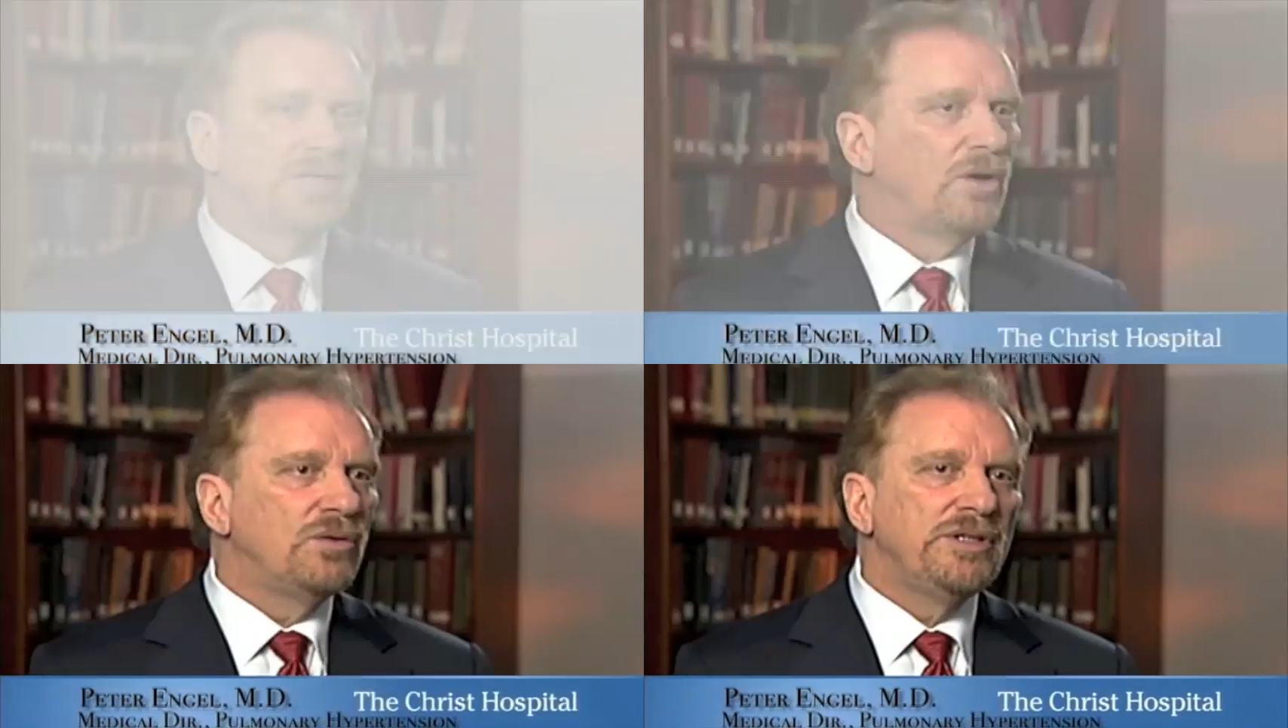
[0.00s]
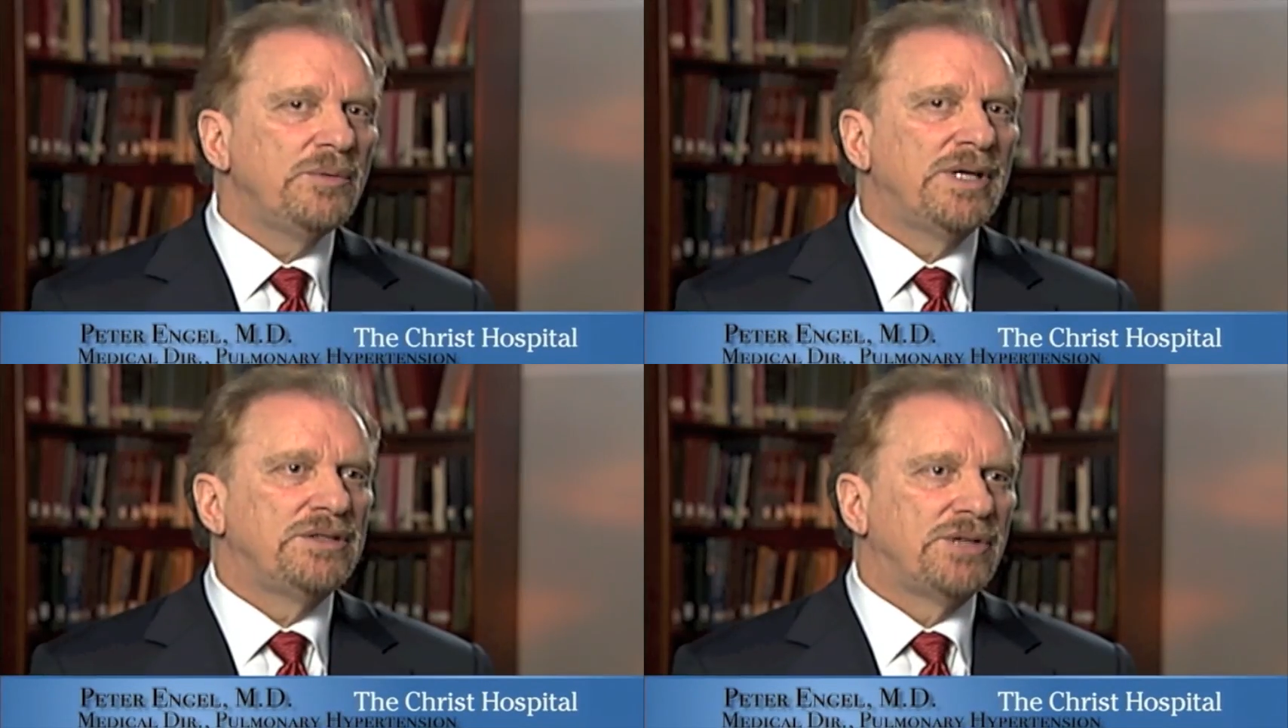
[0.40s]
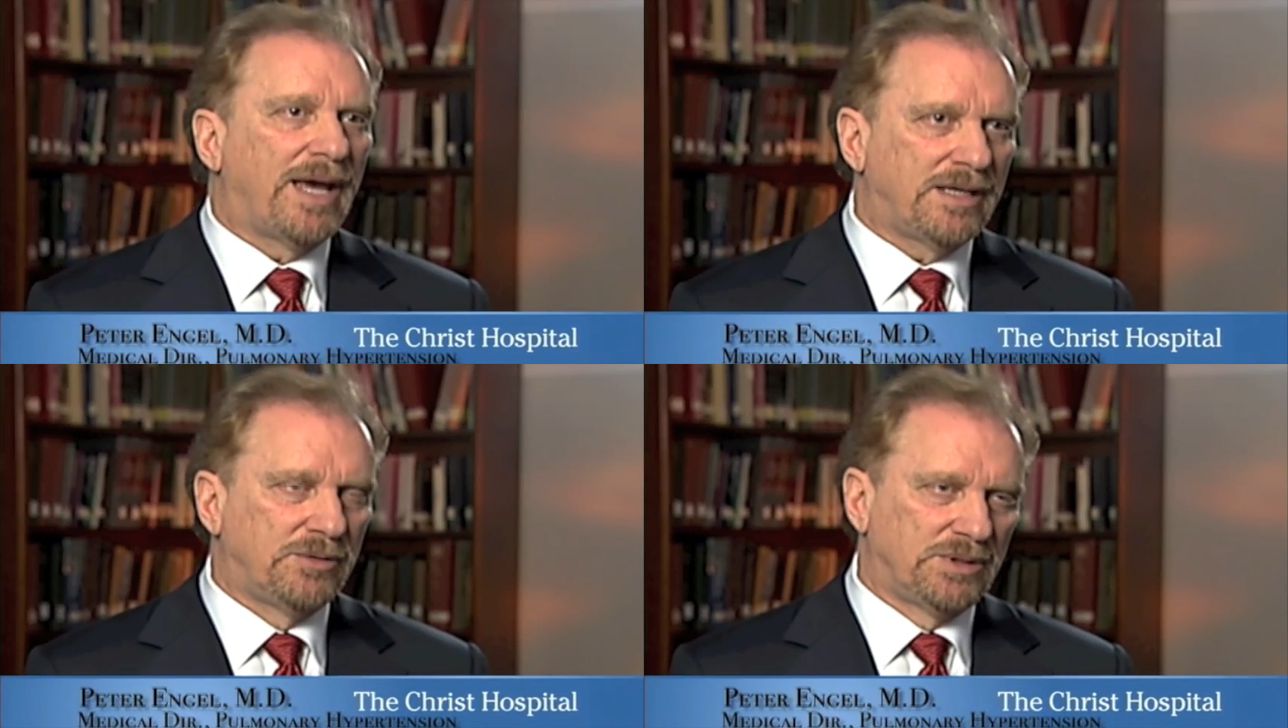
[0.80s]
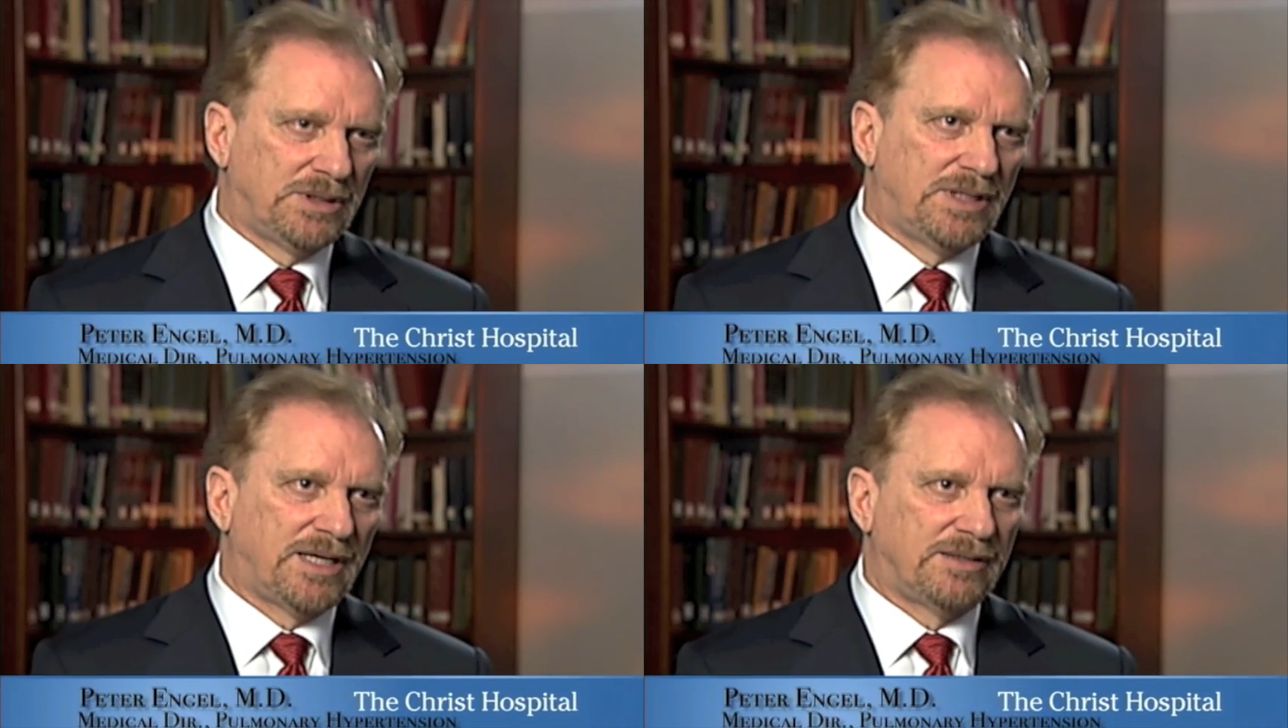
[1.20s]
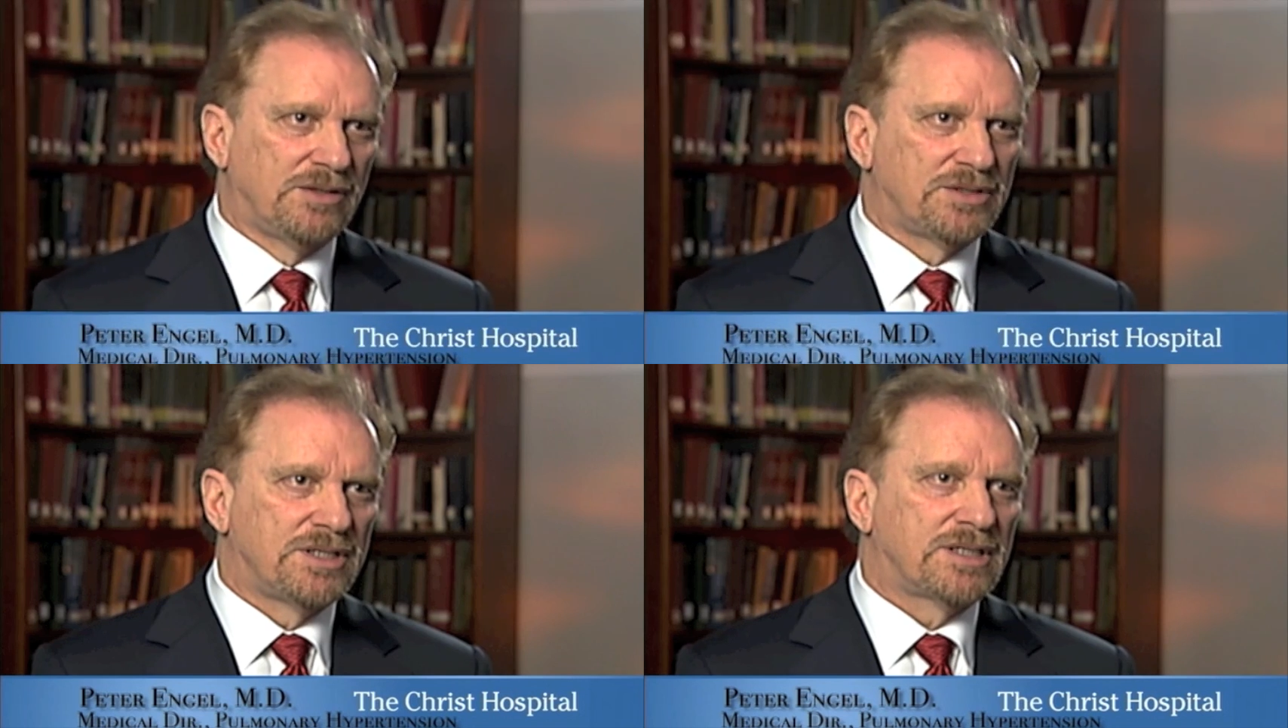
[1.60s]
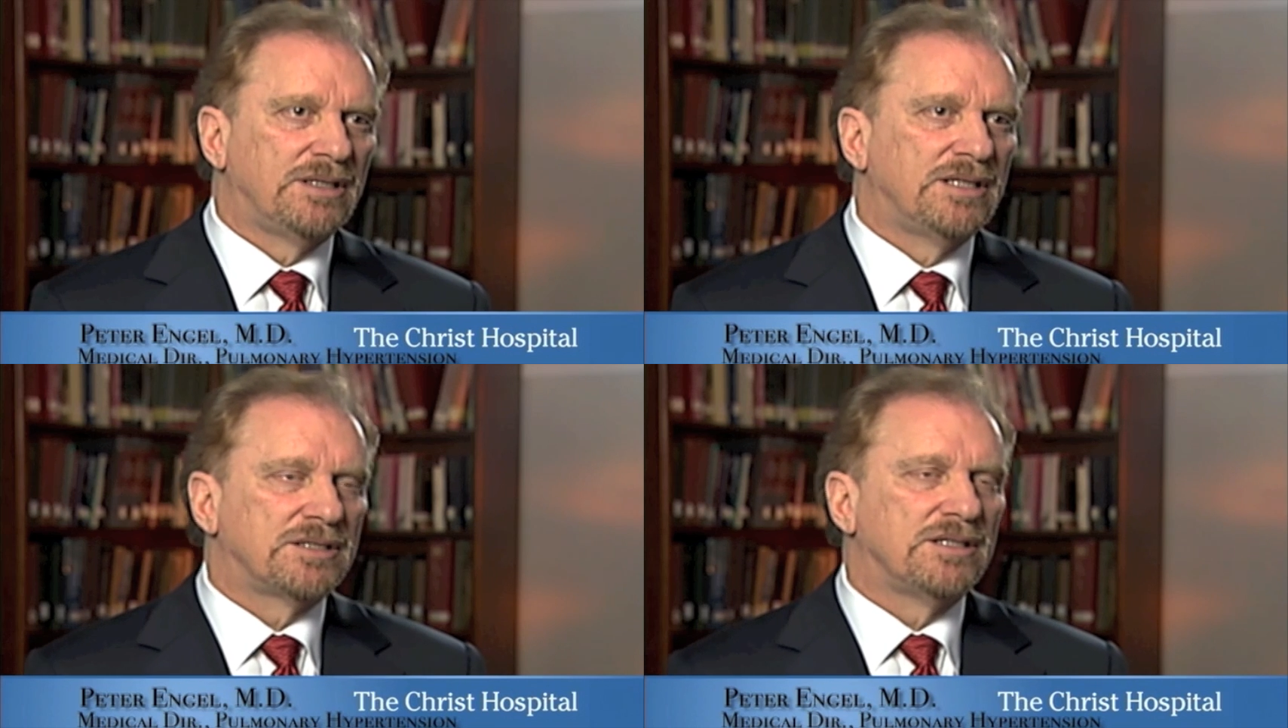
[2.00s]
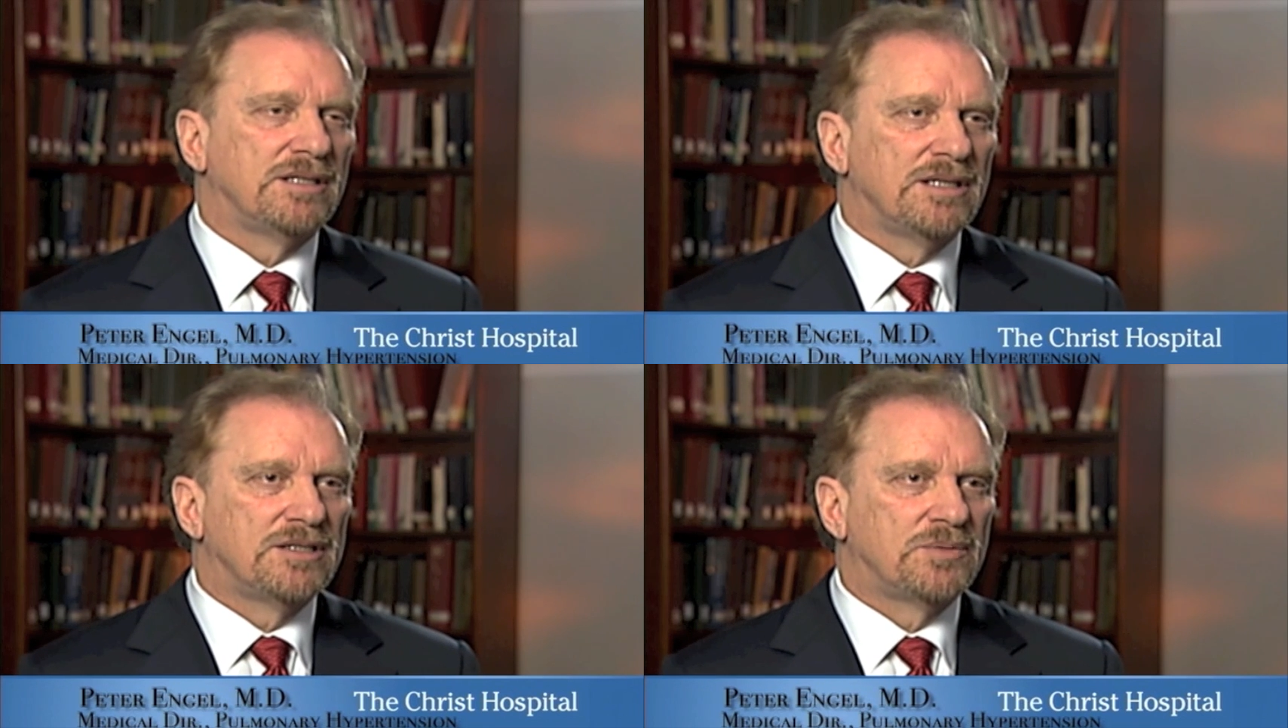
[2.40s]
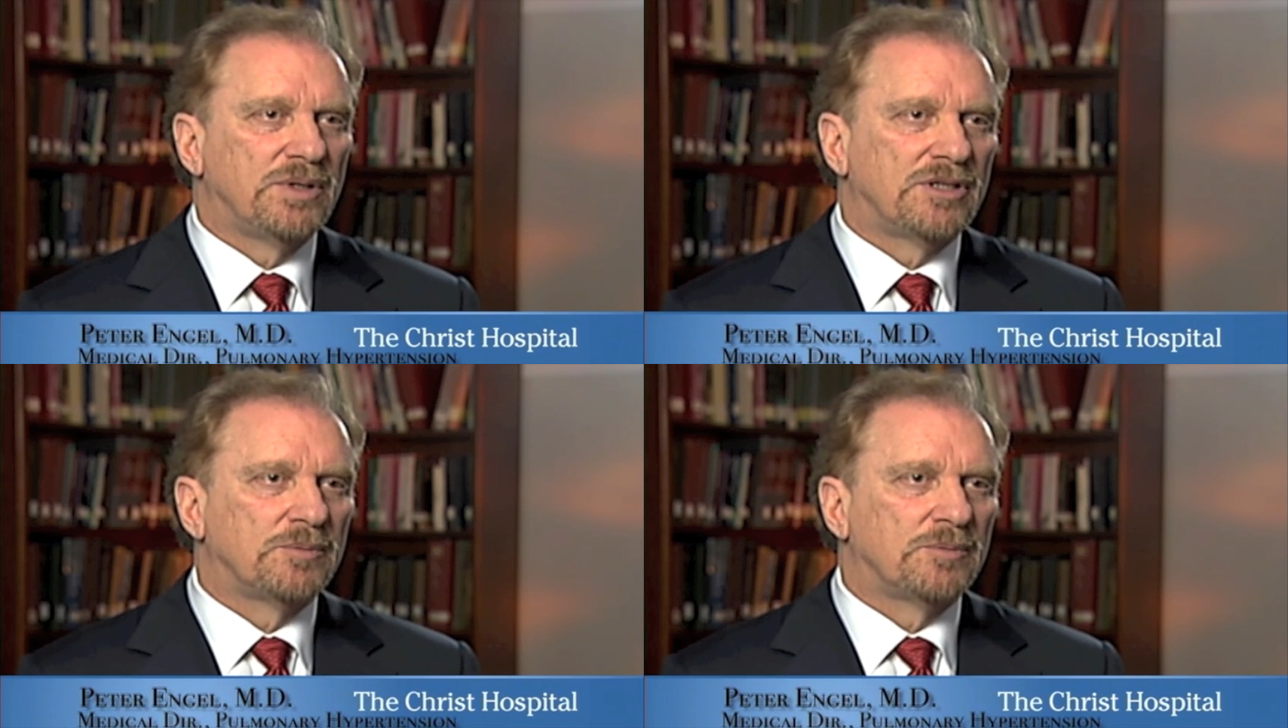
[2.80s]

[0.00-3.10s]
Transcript: The only way to accurately diagnose this condition is with